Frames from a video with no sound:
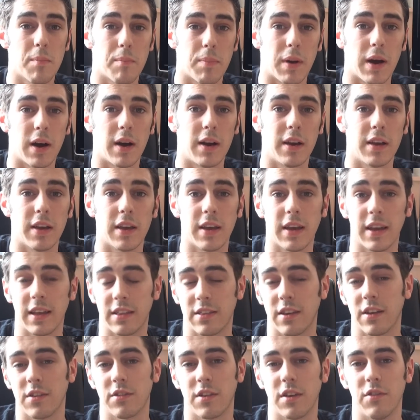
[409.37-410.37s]
but
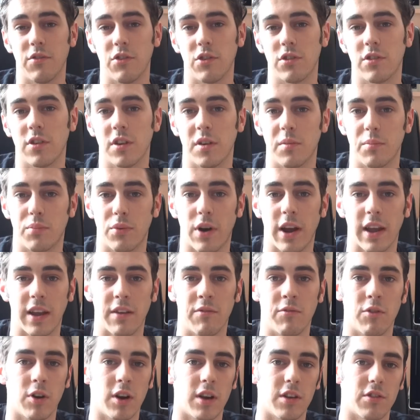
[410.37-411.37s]
it does give you certain
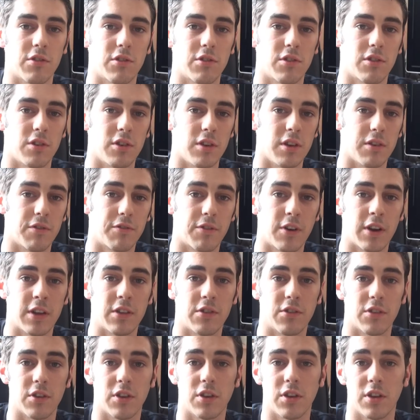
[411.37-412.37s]
bragging rights to your
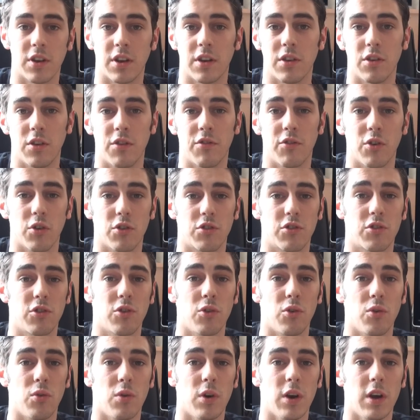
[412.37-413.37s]
friends that you know you've got
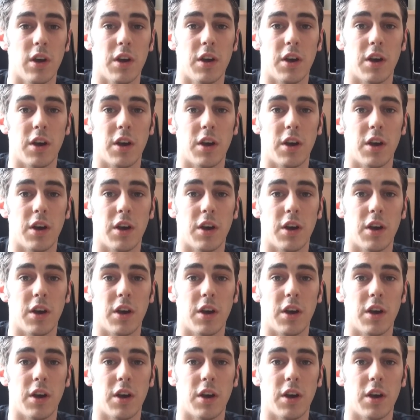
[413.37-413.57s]
two